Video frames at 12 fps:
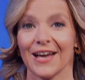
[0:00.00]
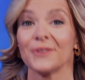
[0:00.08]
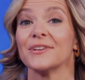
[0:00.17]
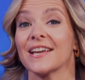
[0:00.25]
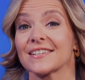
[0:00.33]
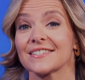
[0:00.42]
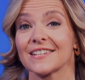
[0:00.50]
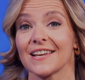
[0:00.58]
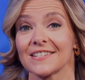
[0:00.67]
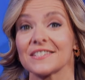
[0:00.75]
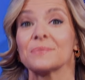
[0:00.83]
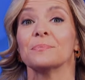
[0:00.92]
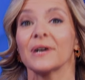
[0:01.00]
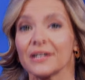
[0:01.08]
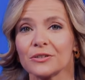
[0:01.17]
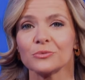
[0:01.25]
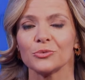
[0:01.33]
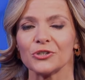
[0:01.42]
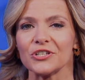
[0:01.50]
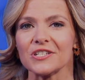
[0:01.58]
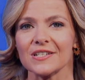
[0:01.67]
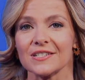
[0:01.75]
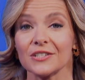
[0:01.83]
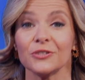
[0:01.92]
Our next guest, Michael Wood,
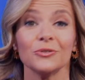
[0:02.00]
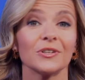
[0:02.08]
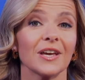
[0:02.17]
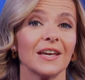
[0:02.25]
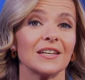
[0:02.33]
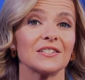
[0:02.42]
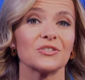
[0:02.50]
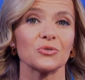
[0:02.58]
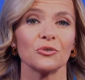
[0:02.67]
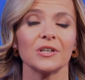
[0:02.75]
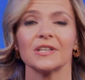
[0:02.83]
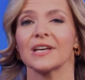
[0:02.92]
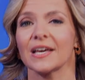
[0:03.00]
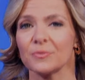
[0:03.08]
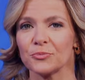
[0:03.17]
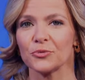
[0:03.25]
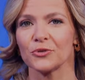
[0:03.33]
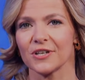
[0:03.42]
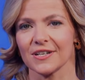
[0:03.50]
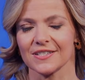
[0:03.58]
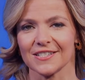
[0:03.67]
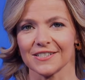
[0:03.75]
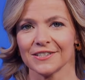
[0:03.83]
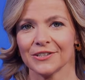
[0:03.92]
is a UK historian and
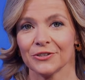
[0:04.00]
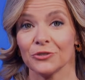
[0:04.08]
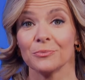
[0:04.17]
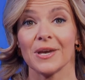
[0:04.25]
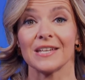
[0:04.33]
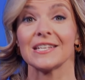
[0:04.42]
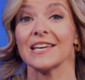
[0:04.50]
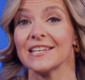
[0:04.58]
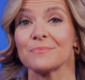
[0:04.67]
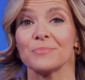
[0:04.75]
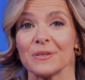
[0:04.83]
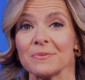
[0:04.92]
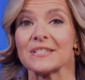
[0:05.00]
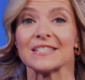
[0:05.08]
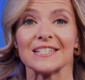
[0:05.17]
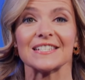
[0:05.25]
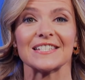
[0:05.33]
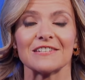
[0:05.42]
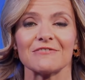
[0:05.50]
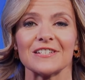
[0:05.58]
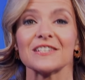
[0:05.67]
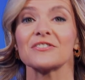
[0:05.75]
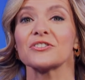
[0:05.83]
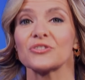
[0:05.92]
broadcaster who made hit BBC
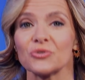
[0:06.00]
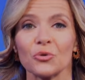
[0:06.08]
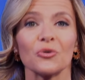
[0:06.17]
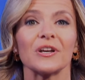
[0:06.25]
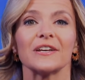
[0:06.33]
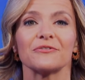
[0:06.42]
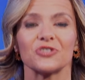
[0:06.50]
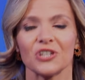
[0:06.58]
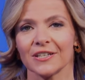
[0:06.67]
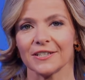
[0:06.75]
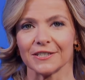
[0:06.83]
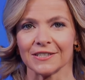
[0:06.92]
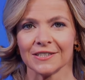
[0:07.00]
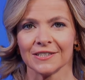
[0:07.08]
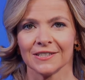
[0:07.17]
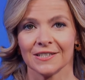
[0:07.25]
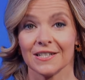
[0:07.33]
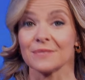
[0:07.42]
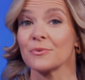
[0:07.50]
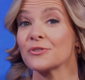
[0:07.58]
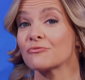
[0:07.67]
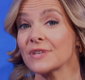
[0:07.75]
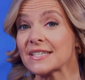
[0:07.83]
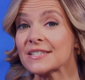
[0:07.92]
series The Story of China. His
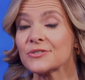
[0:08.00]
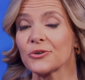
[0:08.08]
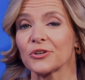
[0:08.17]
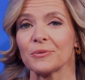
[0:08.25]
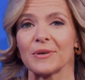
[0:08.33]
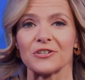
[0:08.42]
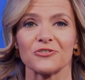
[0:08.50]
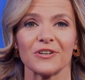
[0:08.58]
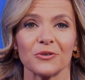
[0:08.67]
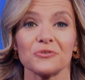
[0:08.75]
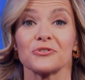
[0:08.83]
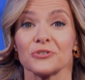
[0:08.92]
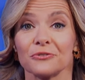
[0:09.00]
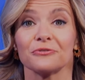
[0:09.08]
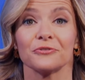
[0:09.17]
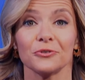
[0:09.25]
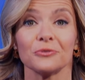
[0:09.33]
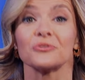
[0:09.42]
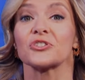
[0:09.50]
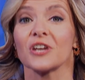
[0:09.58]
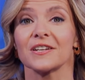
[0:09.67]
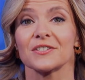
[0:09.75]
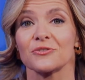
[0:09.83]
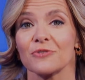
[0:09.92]
most recent documentary on Du Fu,
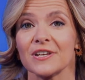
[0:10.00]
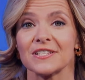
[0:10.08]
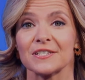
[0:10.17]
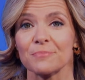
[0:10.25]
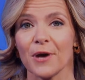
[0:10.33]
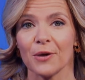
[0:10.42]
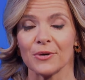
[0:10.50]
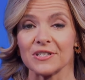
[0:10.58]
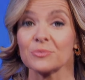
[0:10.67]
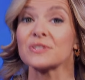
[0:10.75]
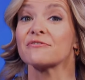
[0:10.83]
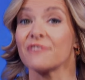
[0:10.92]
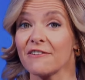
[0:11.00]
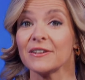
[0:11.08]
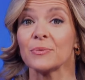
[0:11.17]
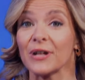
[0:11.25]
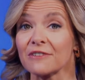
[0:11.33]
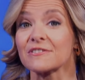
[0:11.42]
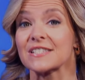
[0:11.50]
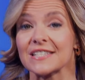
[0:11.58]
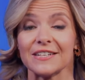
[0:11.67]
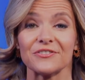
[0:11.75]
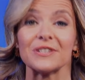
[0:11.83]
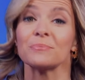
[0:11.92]
China's greatest poet, was very well
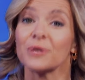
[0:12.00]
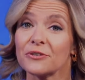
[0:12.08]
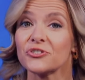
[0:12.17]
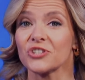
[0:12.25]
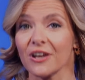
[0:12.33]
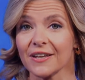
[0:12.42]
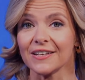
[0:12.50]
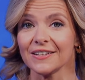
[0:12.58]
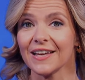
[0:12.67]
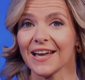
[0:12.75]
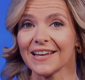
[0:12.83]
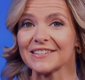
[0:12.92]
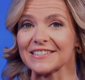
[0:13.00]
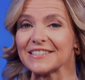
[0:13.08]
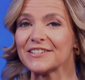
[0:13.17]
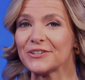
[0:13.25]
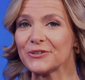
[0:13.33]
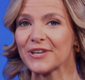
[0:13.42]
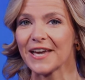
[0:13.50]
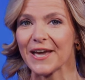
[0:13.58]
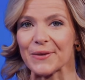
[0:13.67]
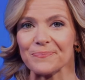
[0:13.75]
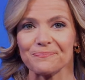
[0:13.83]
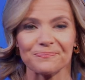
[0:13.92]
received in both China and in the
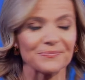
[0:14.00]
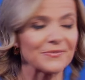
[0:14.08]
UK.